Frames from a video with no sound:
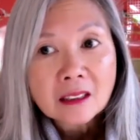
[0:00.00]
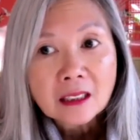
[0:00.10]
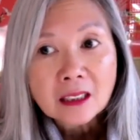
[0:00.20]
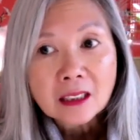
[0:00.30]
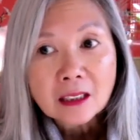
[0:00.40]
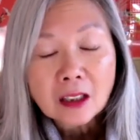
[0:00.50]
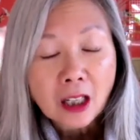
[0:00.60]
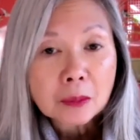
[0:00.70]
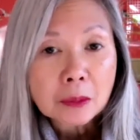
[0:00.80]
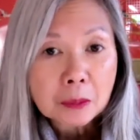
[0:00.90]
the
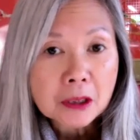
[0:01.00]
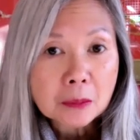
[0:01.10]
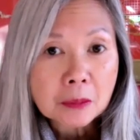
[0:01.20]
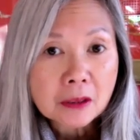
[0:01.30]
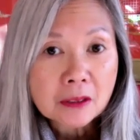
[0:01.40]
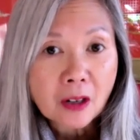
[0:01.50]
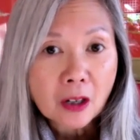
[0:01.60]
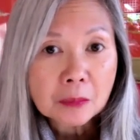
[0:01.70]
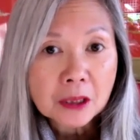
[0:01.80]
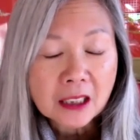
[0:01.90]
cosmic principles of
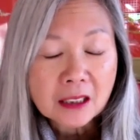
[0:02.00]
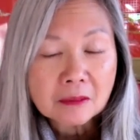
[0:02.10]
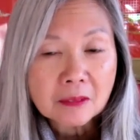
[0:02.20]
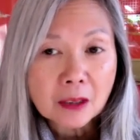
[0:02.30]
harmony.